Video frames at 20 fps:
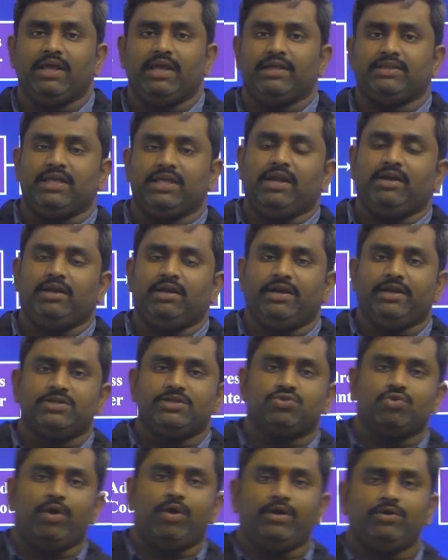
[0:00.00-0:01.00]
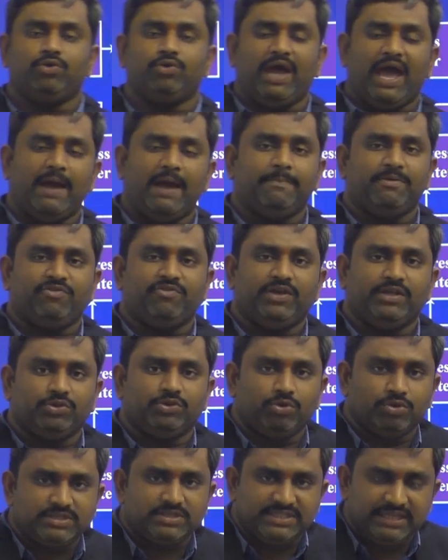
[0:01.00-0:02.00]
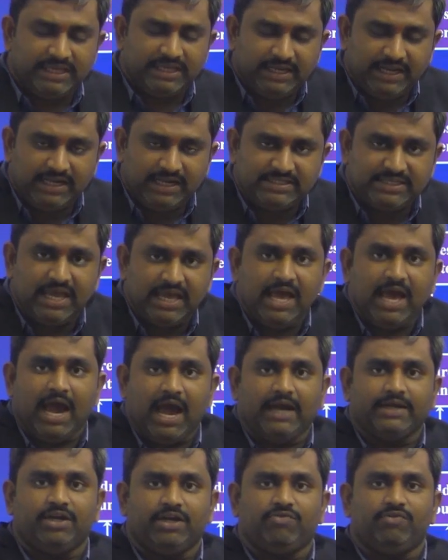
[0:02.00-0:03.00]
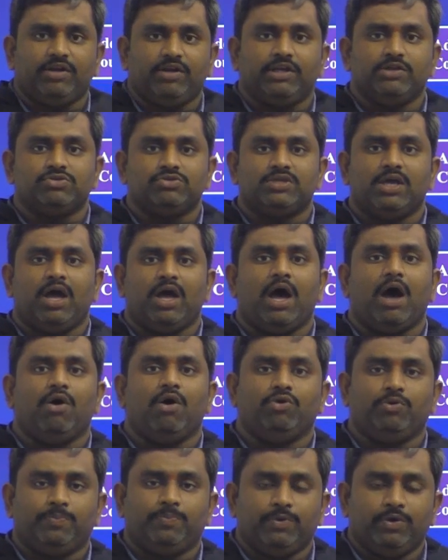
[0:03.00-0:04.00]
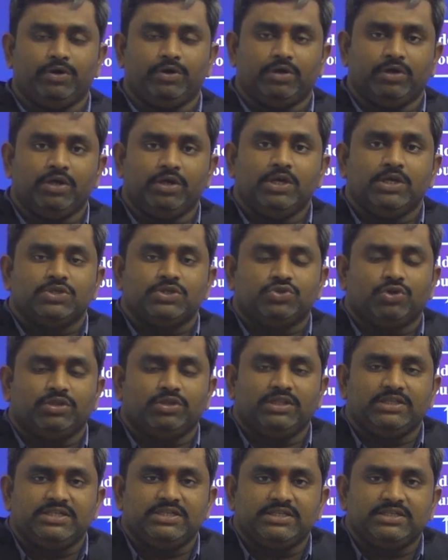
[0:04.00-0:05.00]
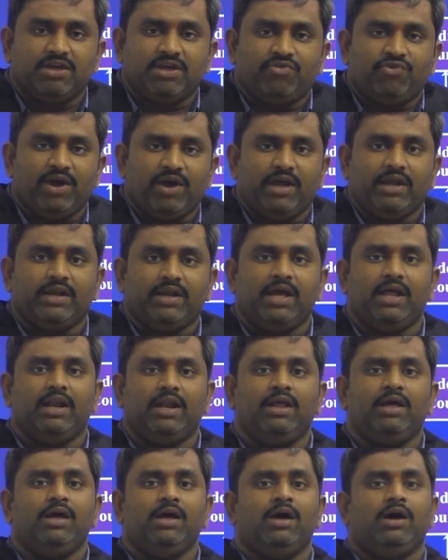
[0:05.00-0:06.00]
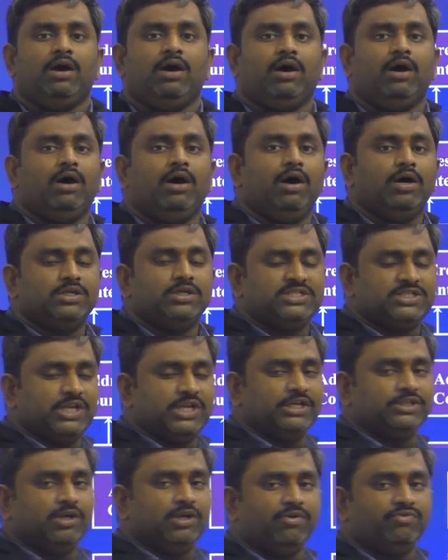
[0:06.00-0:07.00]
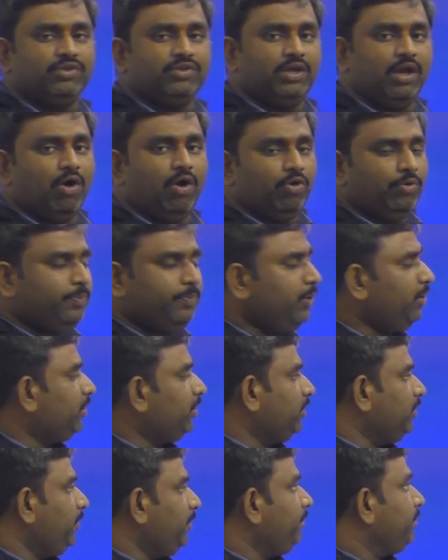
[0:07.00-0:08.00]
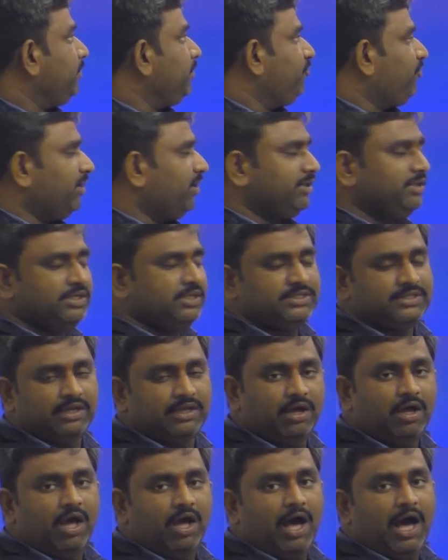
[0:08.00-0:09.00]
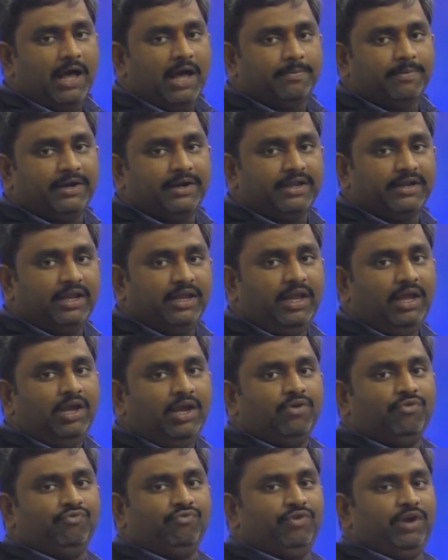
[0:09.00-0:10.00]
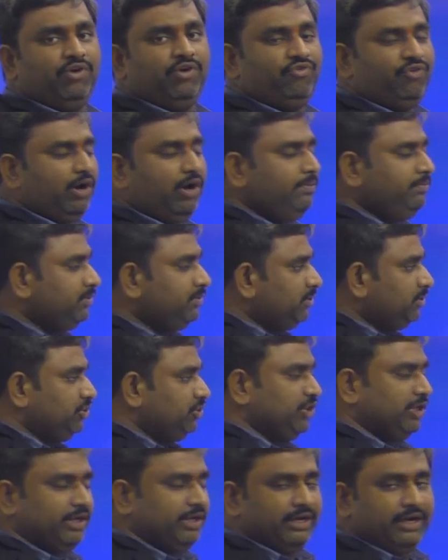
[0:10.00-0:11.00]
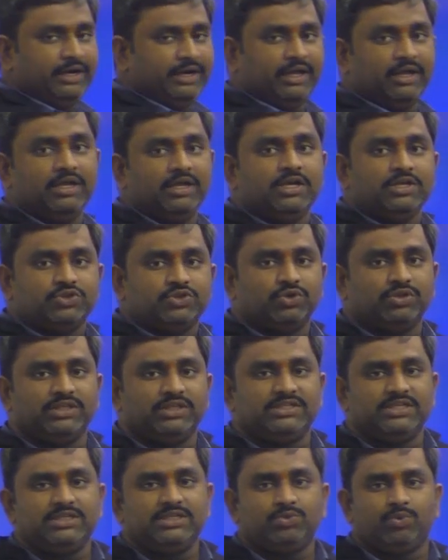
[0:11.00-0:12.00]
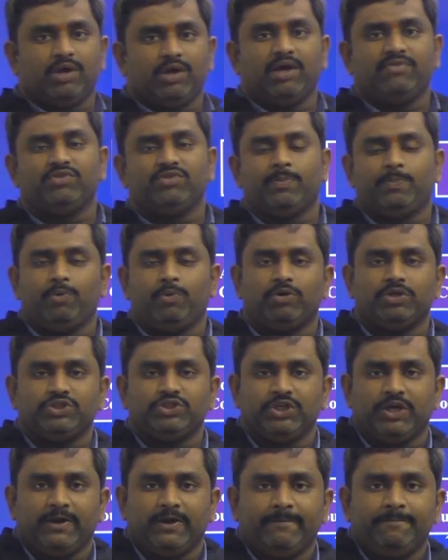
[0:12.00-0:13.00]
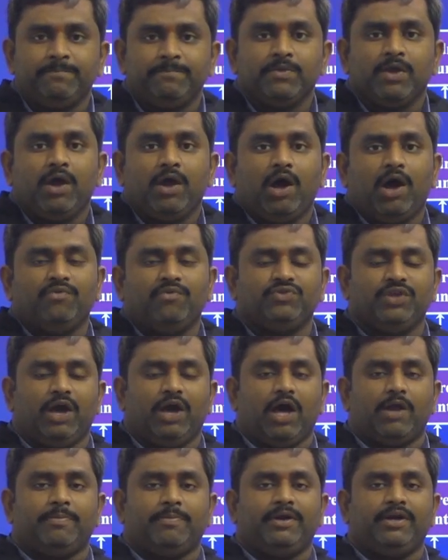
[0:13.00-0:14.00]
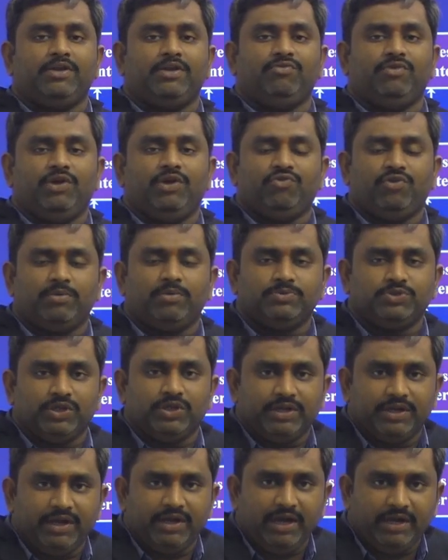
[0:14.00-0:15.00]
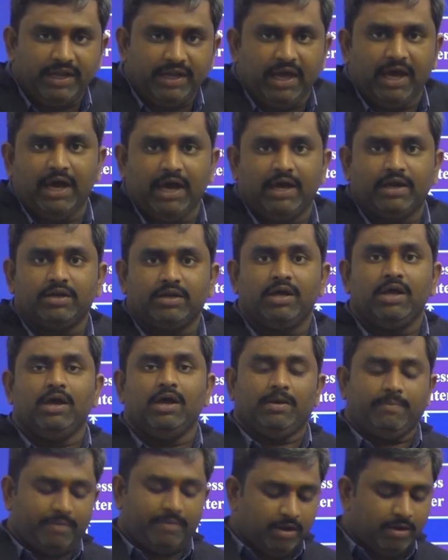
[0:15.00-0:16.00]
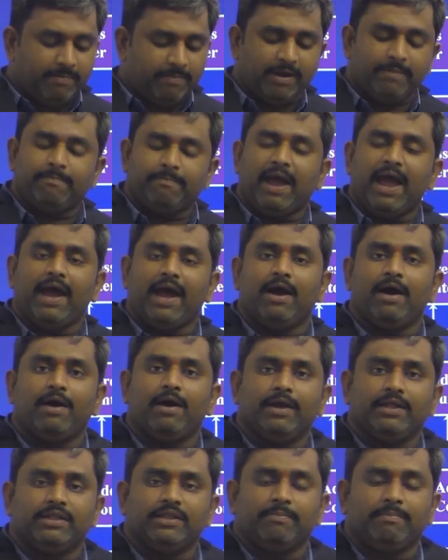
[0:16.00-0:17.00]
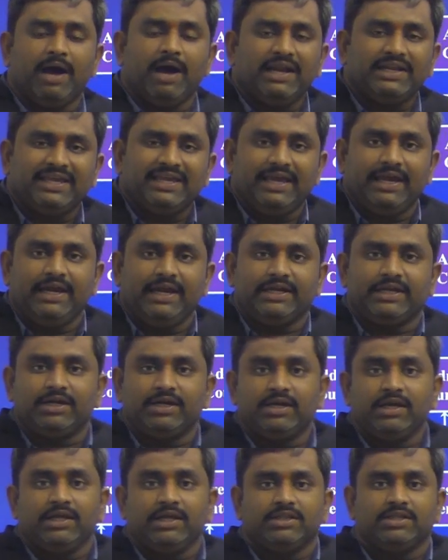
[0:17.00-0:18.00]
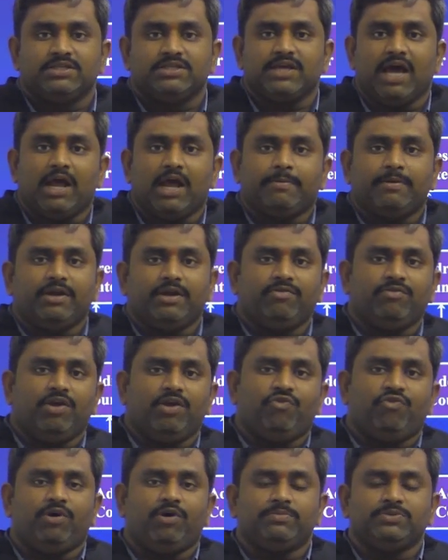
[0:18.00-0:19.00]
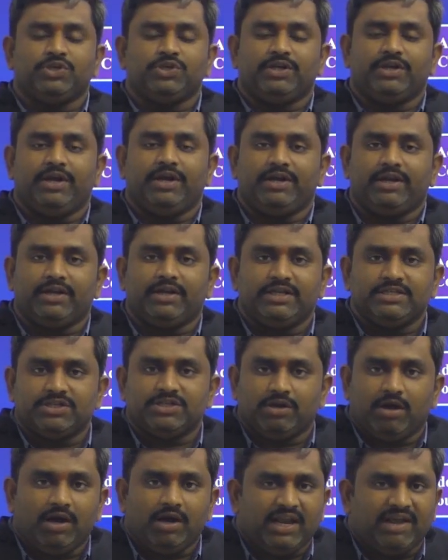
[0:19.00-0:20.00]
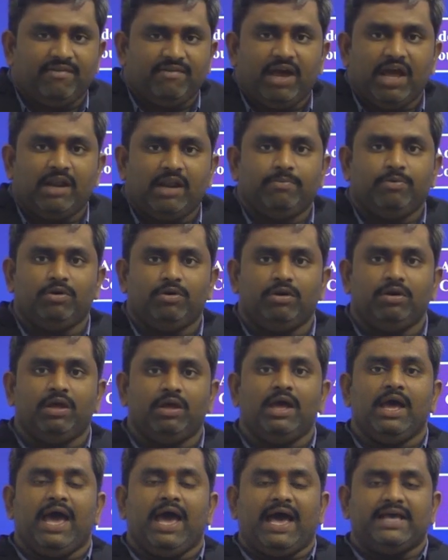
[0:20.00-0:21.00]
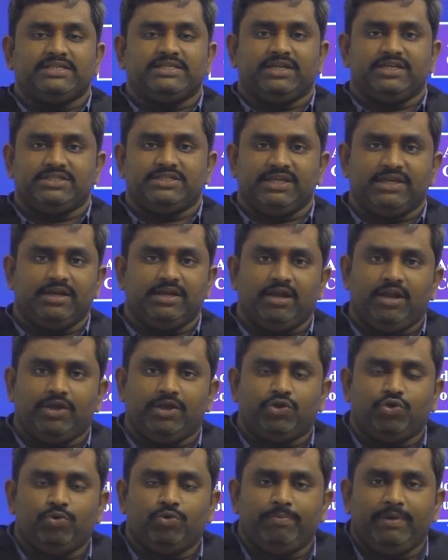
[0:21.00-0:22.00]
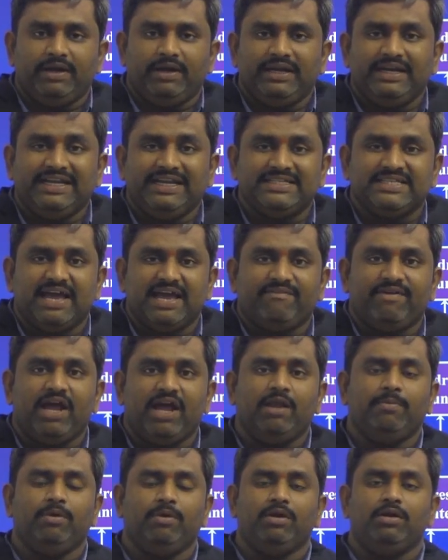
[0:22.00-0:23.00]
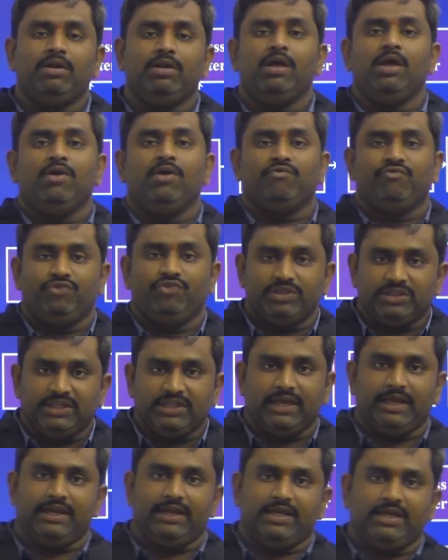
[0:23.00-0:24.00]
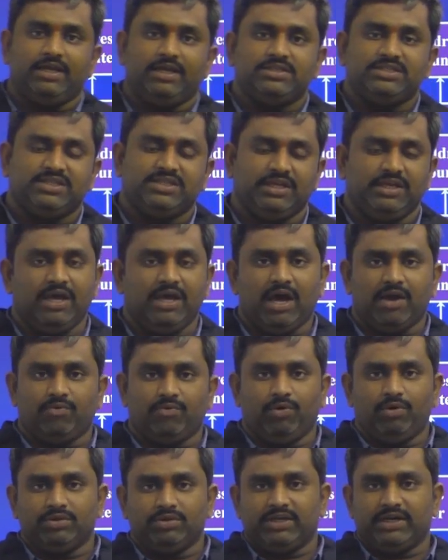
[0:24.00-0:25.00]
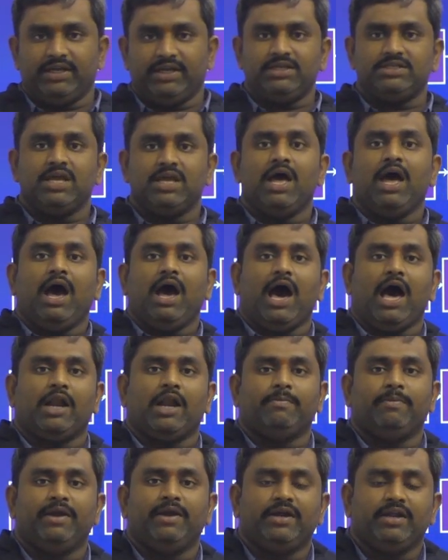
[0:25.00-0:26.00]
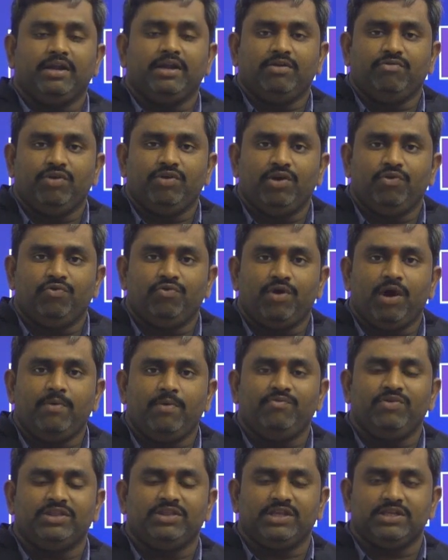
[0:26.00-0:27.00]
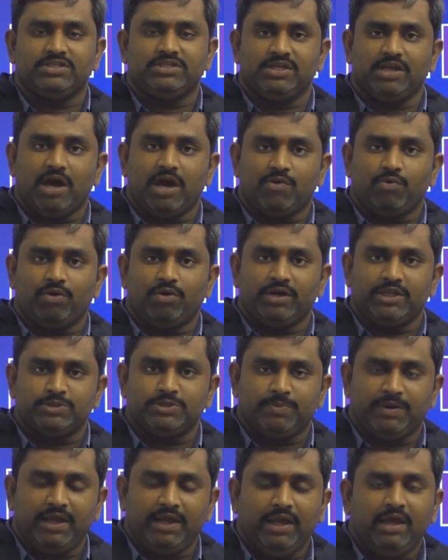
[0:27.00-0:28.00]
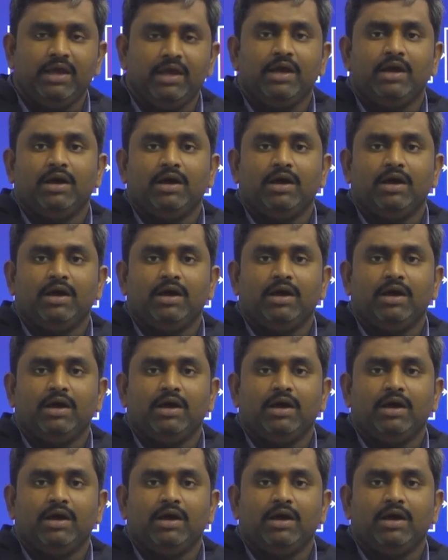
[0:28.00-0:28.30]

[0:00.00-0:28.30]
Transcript: then it is going to amplify those signals and it will use the output. So this is the final stage of the output for this arbitrary waveform generator. So this is one of the portion of the arbitrary waveform generator. But in the market, this arbitrary waveform generator is not available as in a single equipment. It is available with a CRO. That is arbitrary waveform with a CRO display.